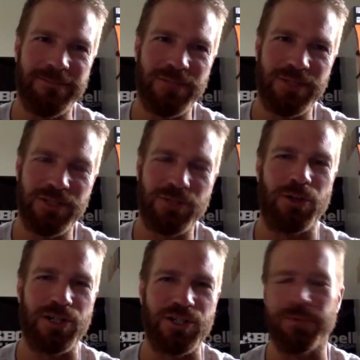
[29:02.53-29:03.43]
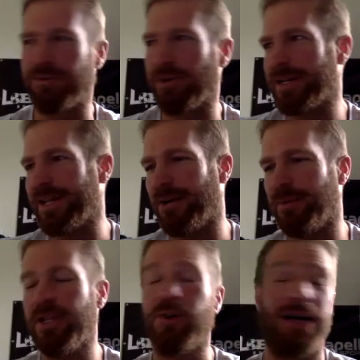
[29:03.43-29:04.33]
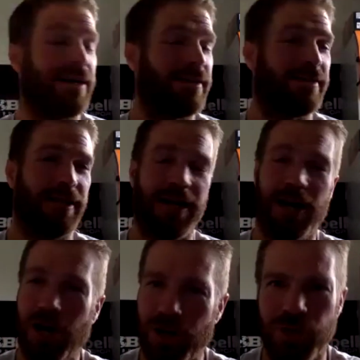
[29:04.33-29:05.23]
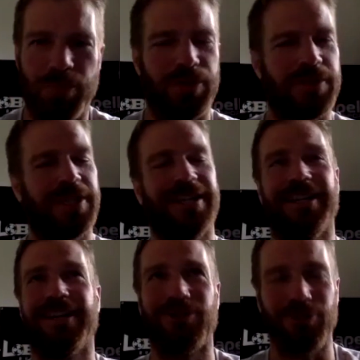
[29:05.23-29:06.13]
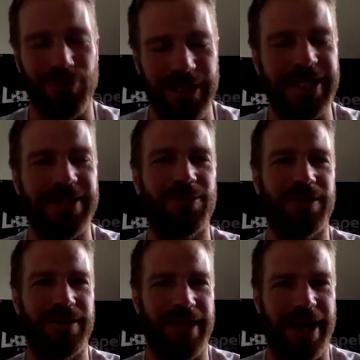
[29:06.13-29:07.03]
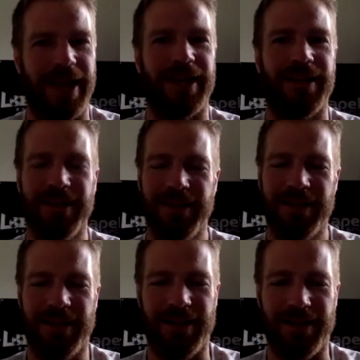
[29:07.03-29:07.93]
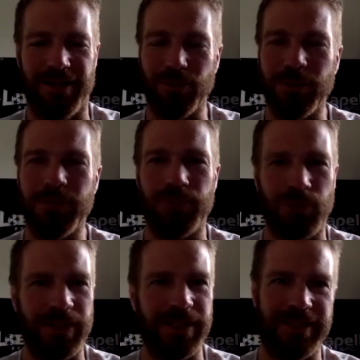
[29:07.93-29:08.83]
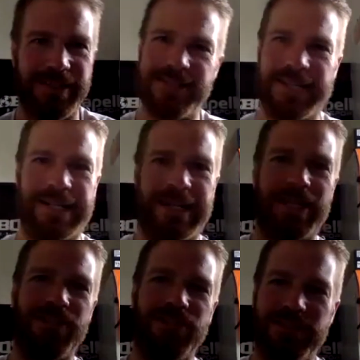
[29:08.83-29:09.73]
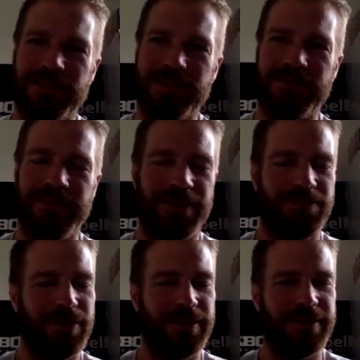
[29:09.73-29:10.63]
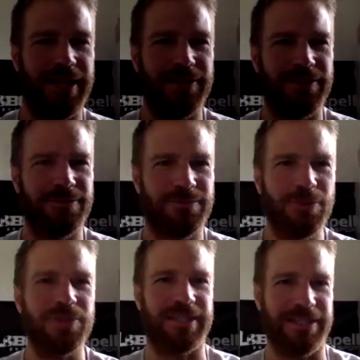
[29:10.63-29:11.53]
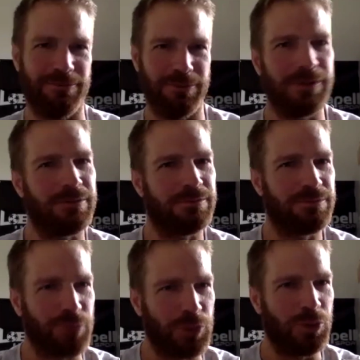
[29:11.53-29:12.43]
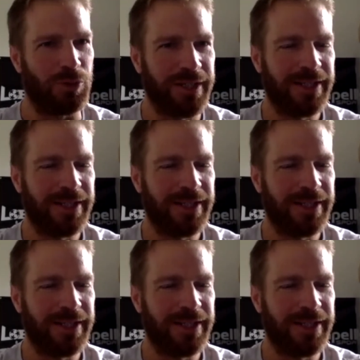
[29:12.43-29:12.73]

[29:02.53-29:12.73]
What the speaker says: You're just crushing me right now. But no, I 100% agree with that. Real food, and in this day and age, it's not really tailored for us to eat real food.